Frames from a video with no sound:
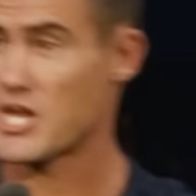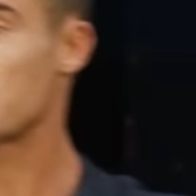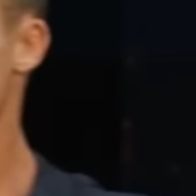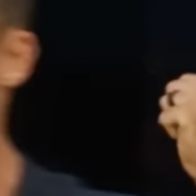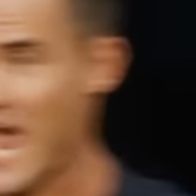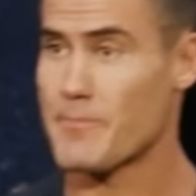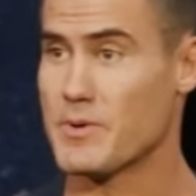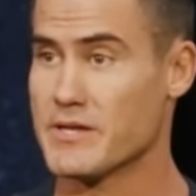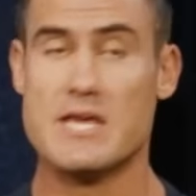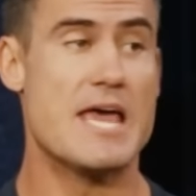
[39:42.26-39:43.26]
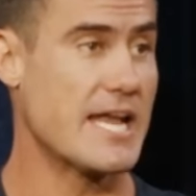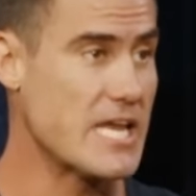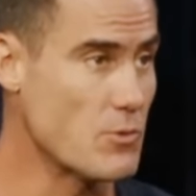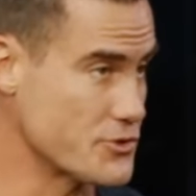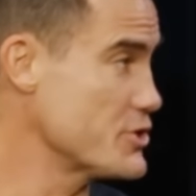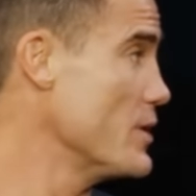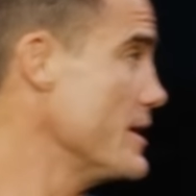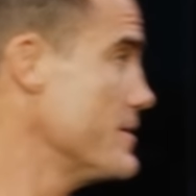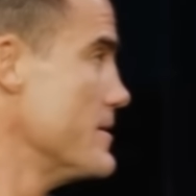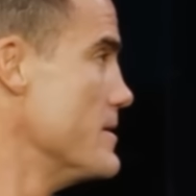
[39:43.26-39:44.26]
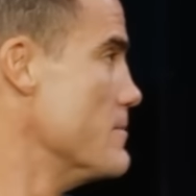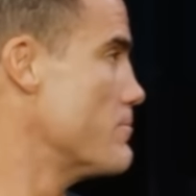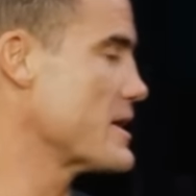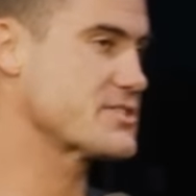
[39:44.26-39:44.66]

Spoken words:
changes happen, and he will do it. But